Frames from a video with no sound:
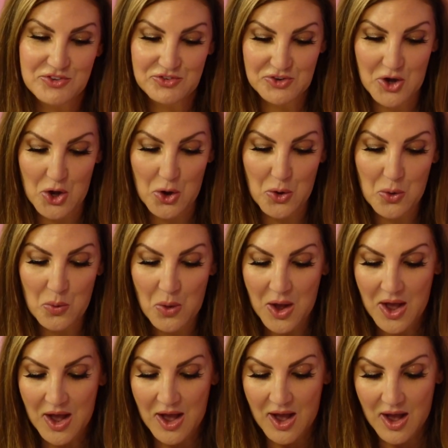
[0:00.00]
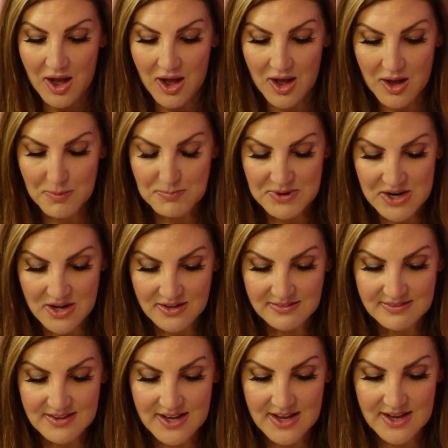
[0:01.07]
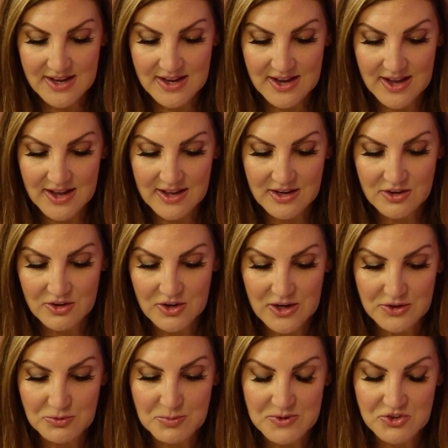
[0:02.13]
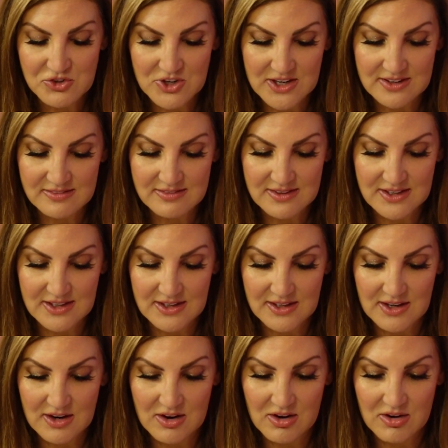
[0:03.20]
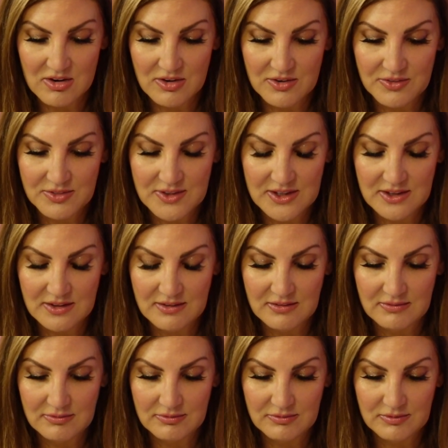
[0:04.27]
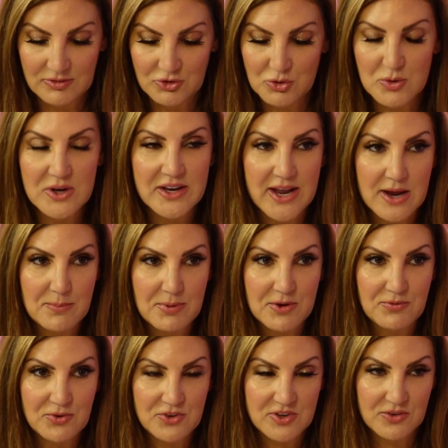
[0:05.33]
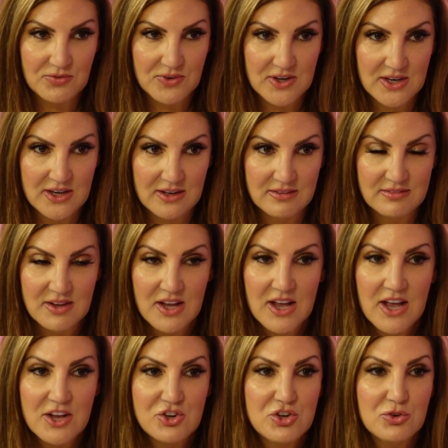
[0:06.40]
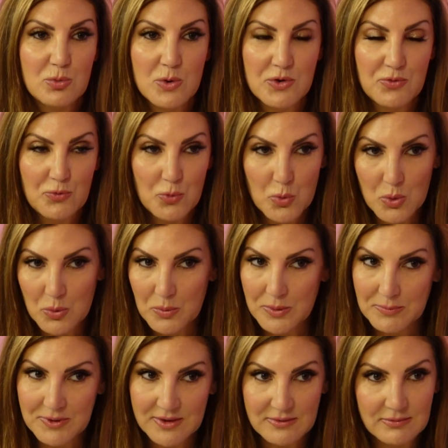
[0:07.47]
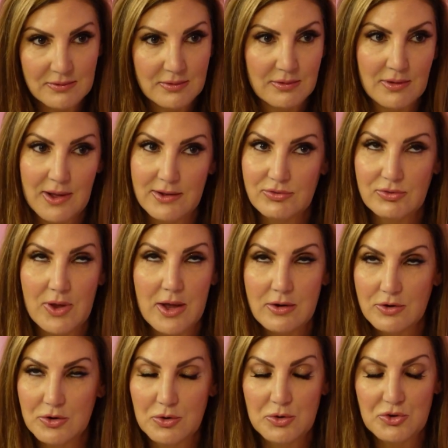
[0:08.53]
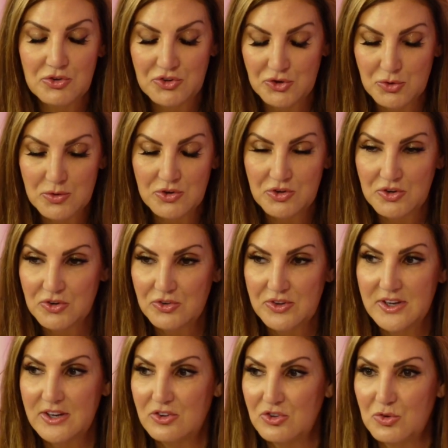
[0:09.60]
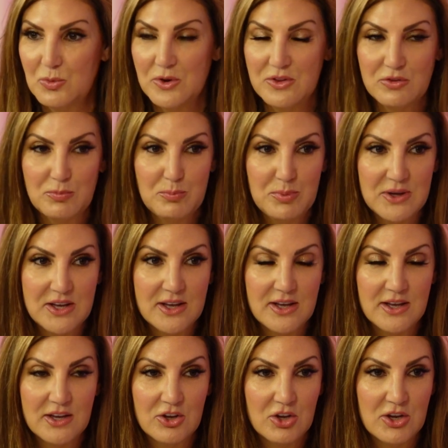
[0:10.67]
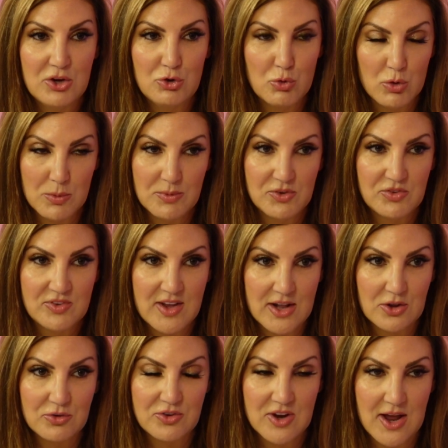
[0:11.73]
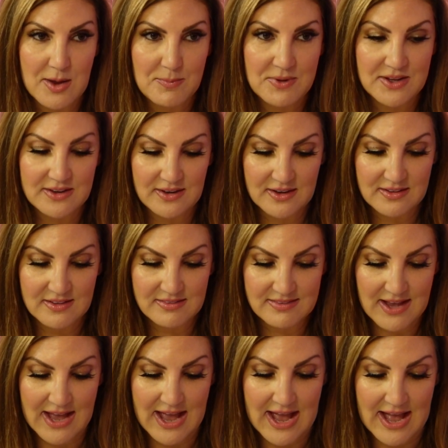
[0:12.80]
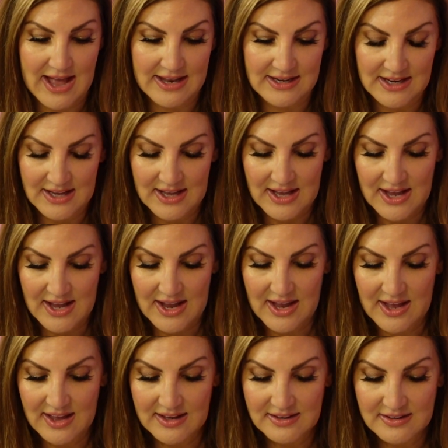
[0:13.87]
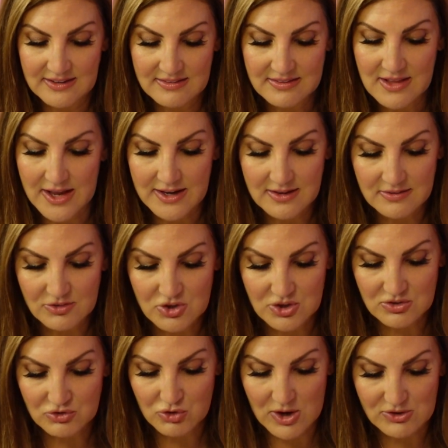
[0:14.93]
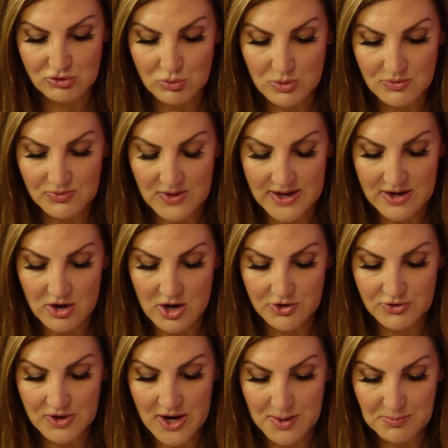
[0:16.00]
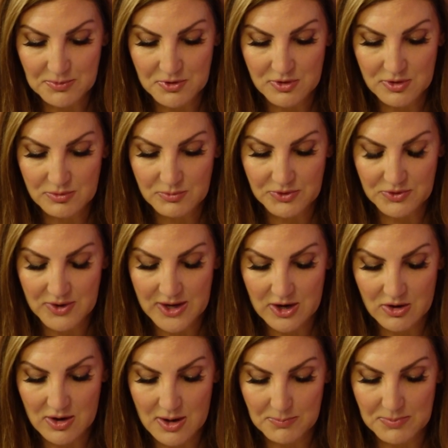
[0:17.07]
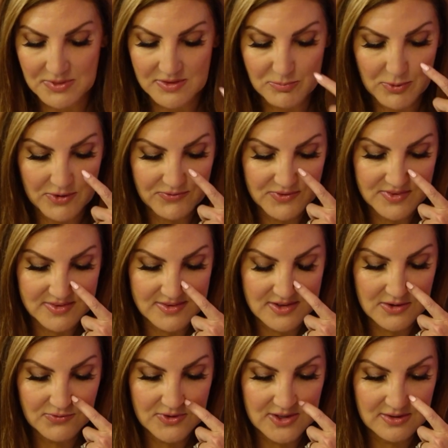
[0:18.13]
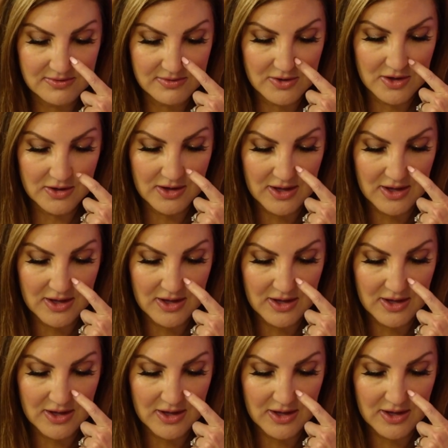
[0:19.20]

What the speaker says: So, Beyonce and her husband Jay-Z are doing a campaign for Tiffany's. She's one of 4 women in the last, 200 years that gets to wear this big, enormous yellow diamond in this ad. And it's like she's dressed sort of like Audrey Hepburn with her hair up and the Breakfast at Tiffany's look.